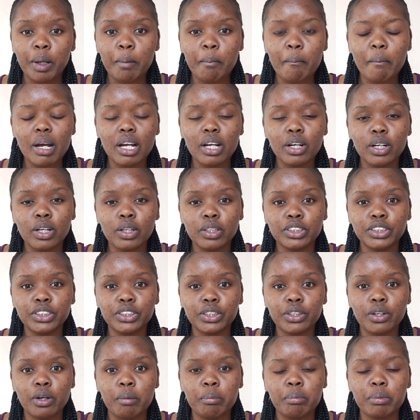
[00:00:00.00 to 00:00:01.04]

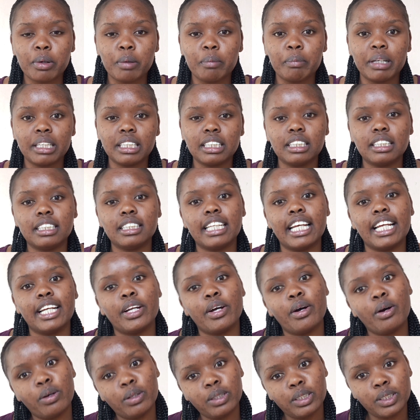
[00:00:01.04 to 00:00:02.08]
biological properties, and
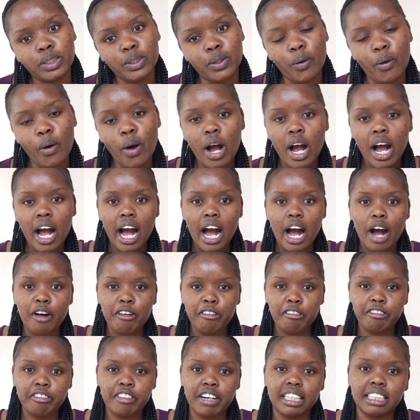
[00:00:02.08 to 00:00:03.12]
also how
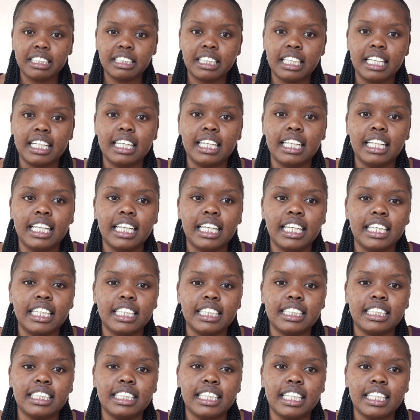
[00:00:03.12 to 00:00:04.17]
fertile
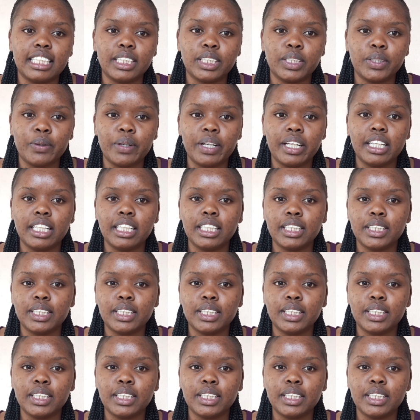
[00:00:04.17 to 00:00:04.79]
is the soil.